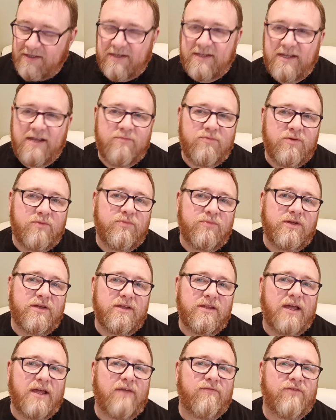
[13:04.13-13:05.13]
is the type of
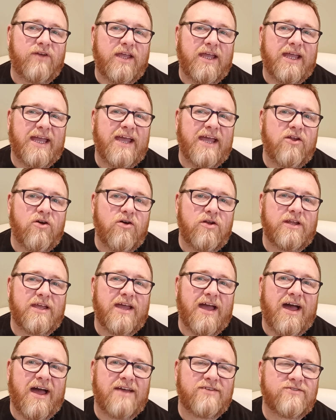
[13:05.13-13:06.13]
beer that if I could get it on
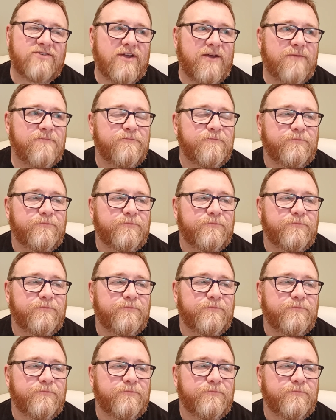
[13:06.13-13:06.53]
cask